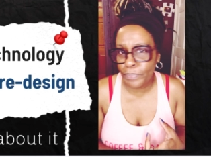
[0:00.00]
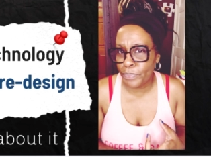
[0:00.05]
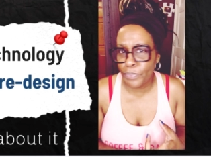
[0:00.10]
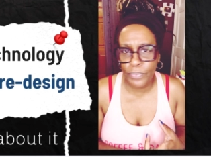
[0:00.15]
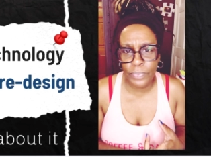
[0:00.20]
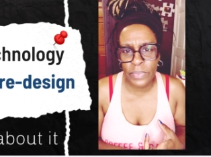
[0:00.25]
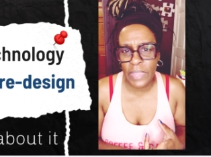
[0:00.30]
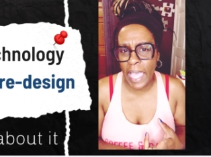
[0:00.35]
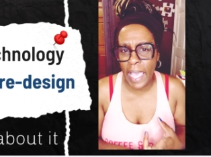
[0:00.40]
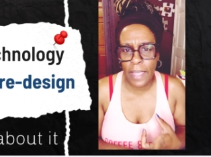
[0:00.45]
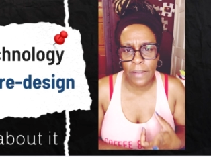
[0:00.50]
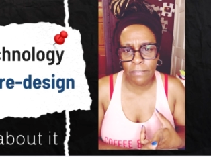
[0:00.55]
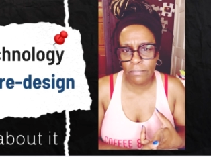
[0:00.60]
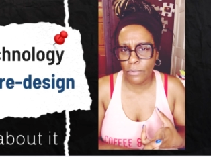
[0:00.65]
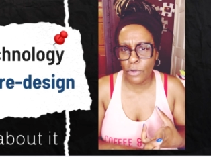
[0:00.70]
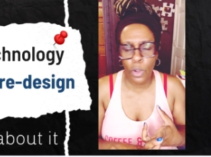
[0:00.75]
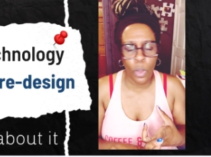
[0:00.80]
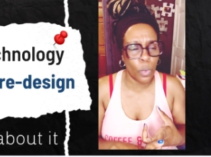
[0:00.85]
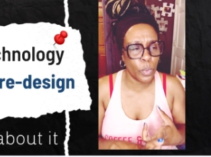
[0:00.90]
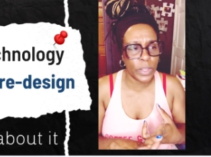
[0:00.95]
not
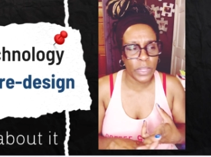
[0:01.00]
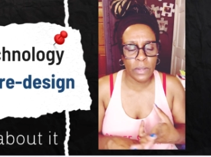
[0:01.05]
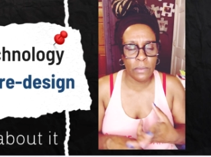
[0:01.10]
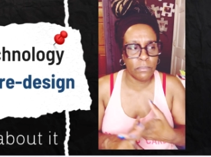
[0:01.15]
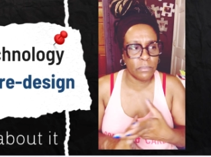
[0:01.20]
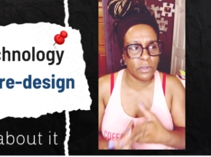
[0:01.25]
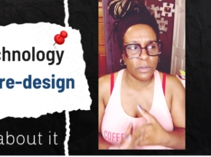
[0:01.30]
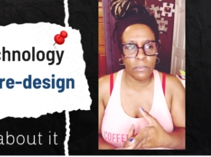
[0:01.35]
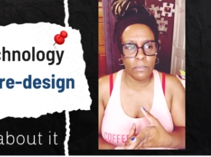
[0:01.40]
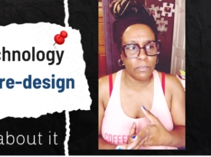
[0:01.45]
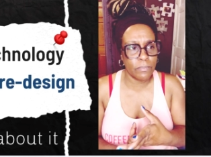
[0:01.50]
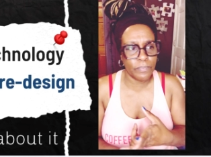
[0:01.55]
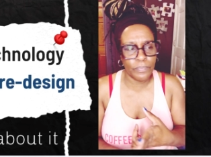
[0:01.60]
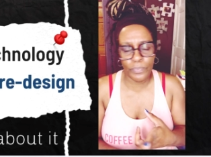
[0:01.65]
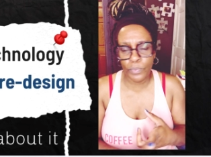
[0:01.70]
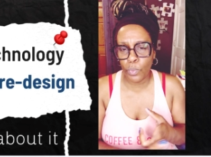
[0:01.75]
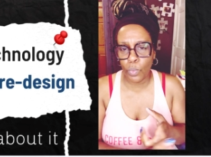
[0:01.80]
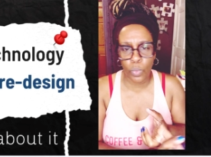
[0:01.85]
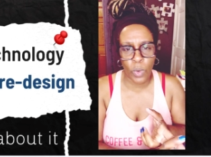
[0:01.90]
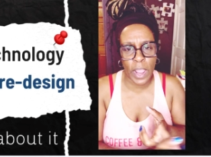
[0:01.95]
knowing
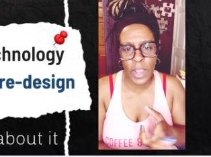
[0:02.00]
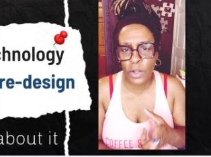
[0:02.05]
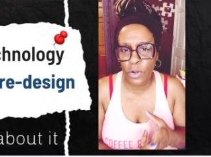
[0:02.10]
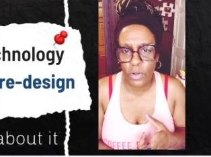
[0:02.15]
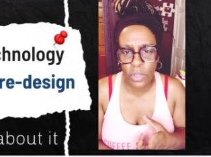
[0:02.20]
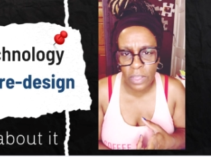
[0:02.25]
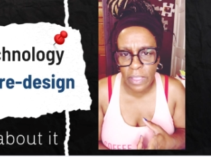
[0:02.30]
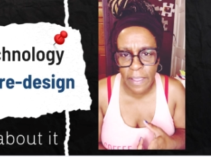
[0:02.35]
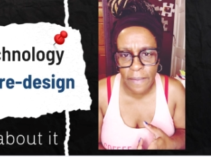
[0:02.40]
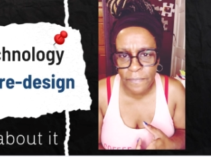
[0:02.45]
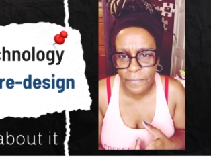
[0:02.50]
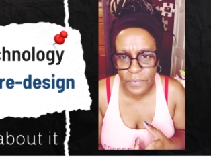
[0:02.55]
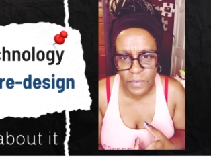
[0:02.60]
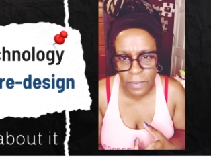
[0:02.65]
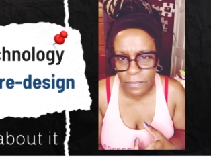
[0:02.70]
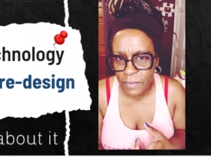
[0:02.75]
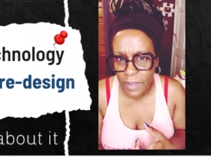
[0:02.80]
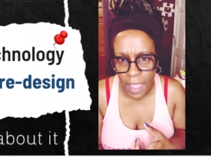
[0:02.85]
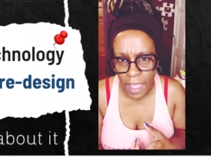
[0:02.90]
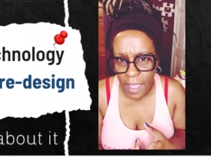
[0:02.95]
right or left
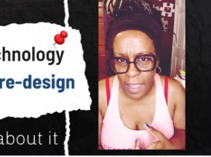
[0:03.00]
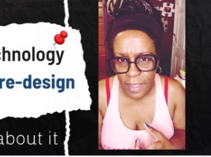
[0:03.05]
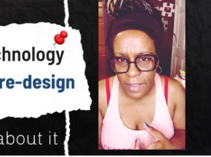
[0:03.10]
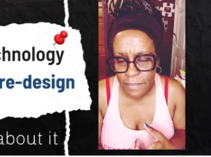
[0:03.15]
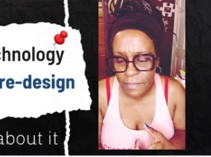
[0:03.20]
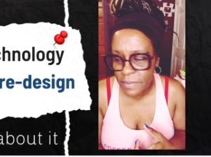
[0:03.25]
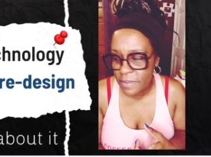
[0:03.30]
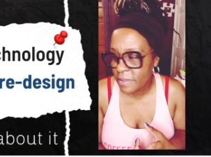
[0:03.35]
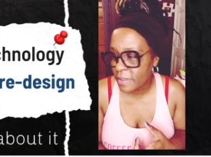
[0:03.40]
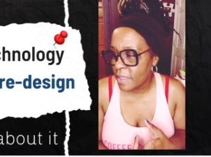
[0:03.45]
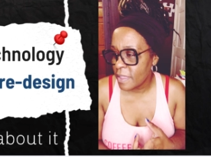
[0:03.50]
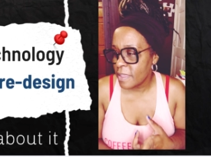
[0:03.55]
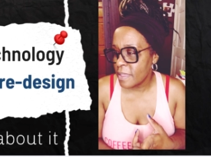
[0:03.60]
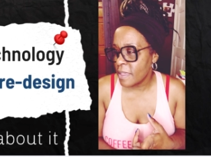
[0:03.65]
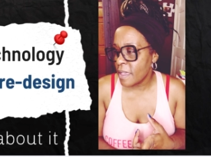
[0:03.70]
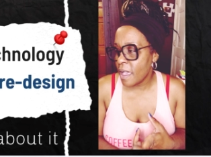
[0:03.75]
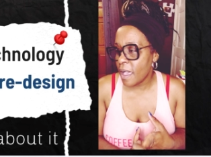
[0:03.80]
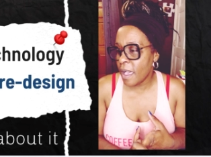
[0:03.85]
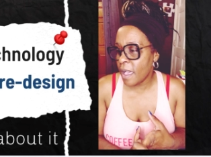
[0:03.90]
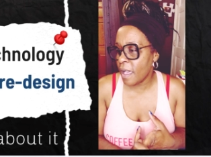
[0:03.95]
sometimes.
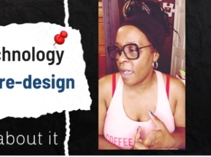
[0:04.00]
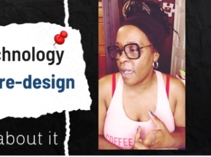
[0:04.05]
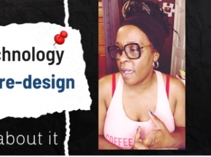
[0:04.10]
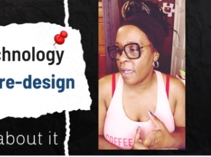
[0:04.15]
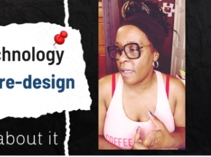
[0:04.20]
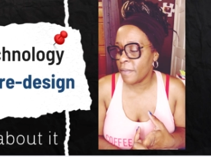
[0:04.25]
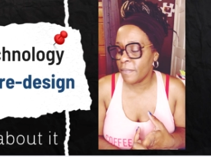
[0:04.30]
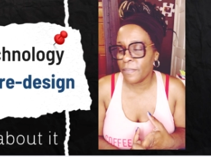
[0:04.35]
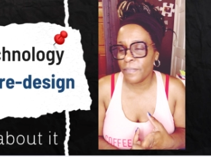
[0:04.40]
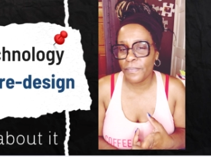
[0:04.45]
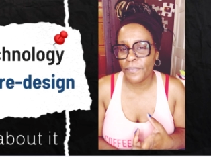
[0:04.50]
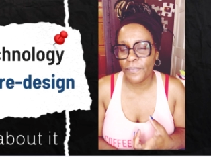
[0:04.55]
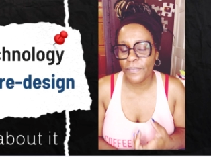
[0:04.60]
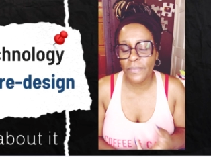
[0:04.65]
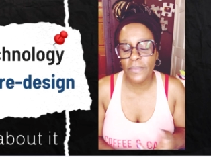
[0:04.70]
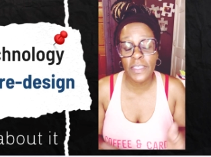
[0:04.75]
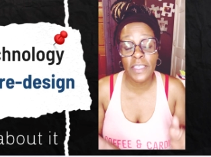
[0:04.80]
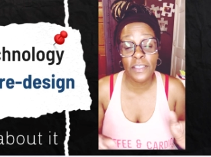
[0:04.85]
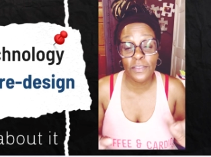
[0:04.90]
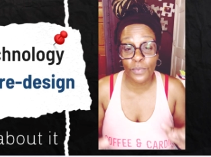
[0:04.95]

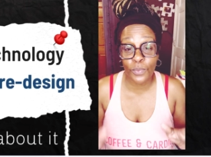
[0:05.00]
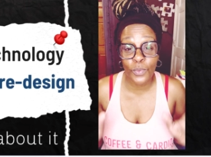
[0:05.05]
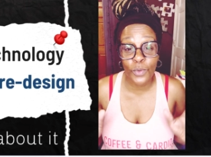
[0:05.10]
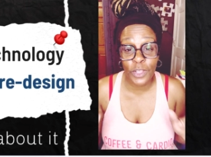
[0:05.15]
That's